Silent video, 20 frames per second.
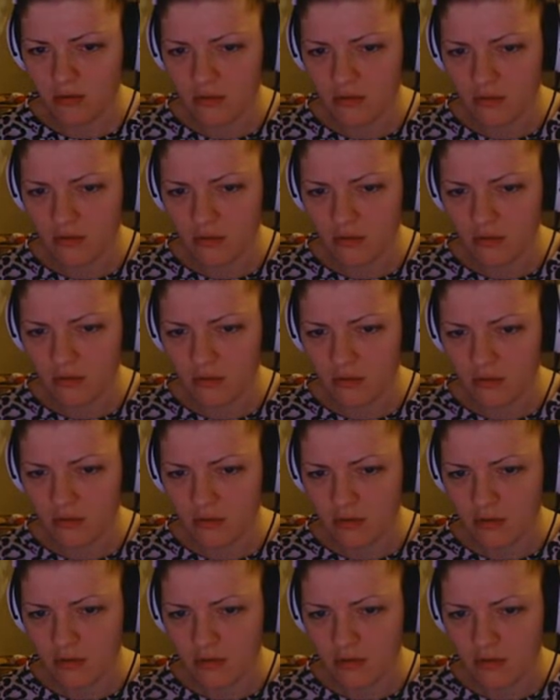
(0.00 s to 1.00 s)

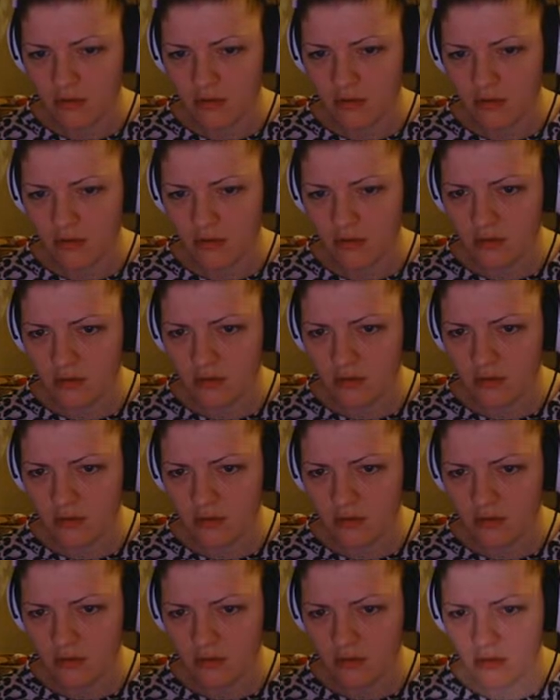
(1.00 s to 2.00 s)

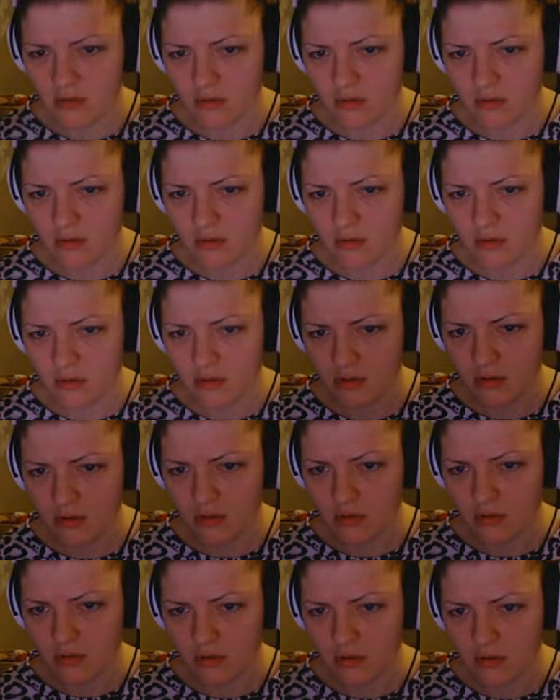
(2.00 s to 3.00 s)

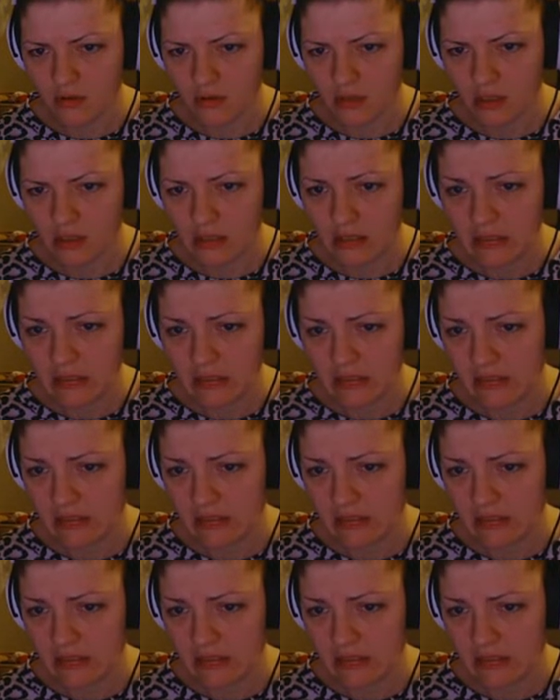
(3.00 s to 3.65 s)
Nothing is said.